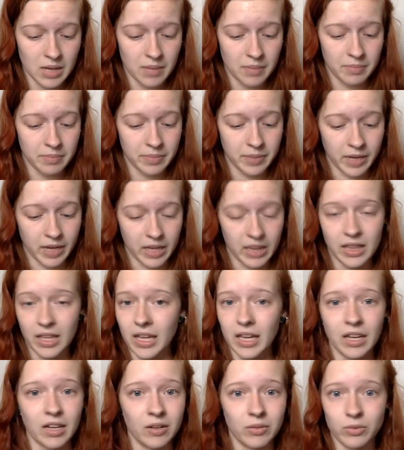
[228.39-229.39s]
but
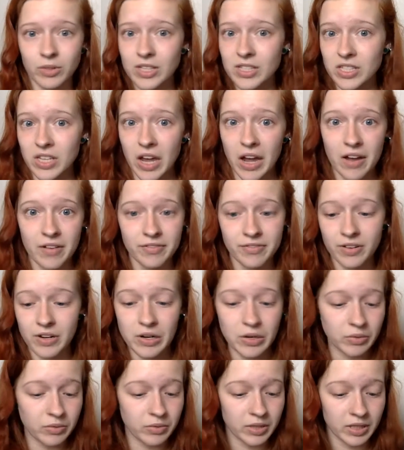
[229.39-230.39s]
they rinse off
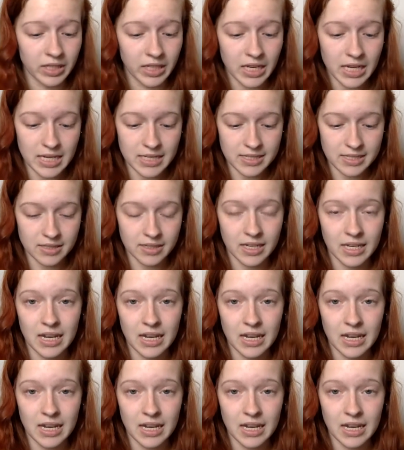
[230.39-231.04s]
really easily.